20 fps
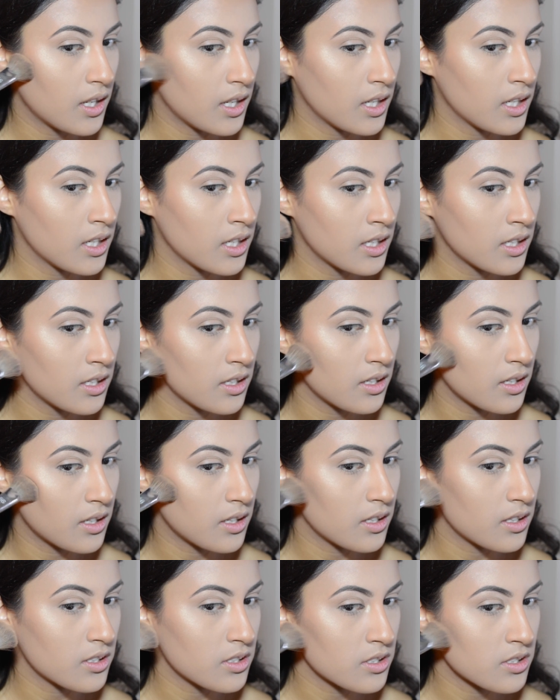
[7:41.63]
and
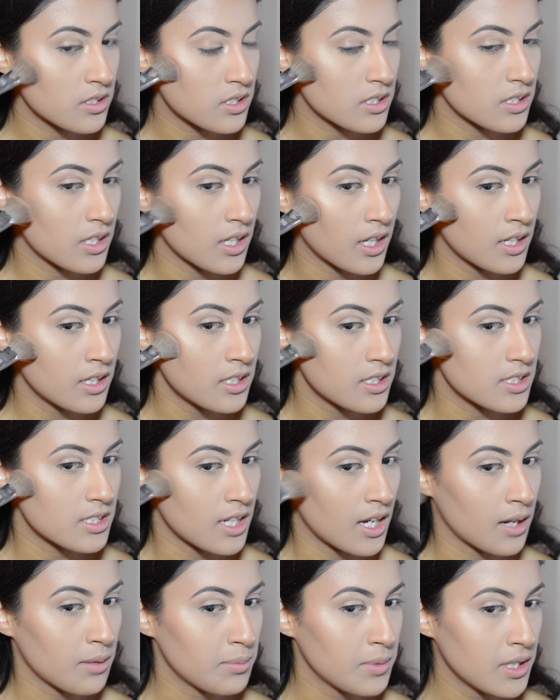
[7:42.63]
just kind of
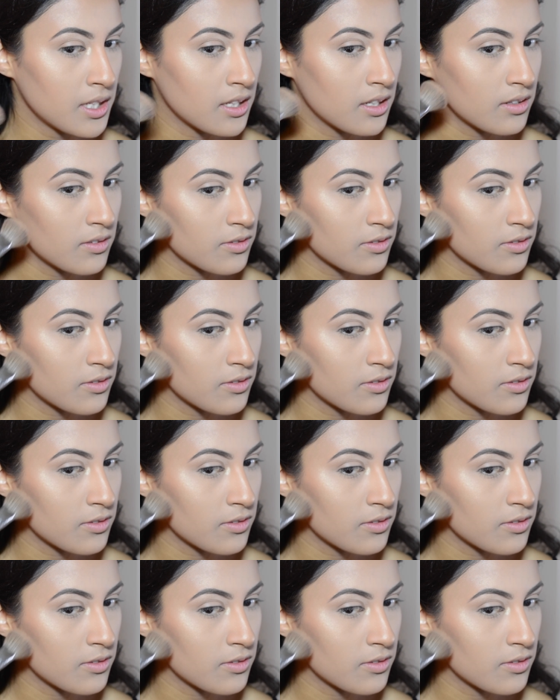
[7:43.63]
tap it in